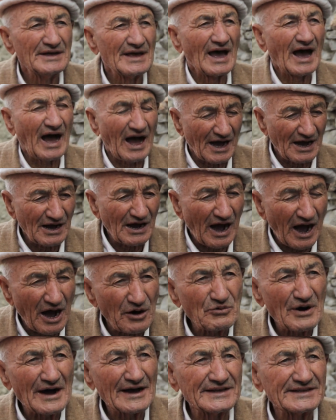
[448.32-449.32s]
When I was
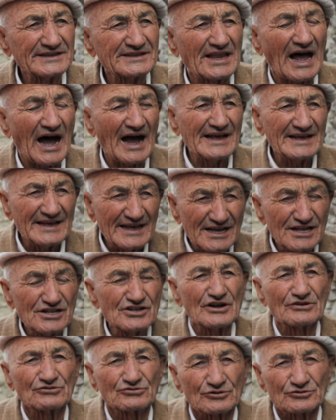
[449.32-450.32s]
young, I thought that
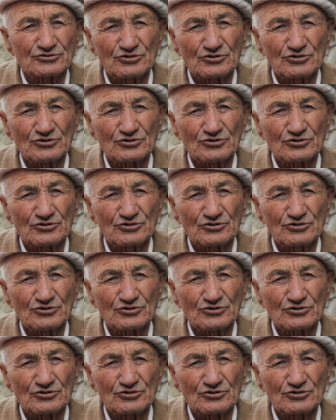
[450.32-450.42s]
Hunza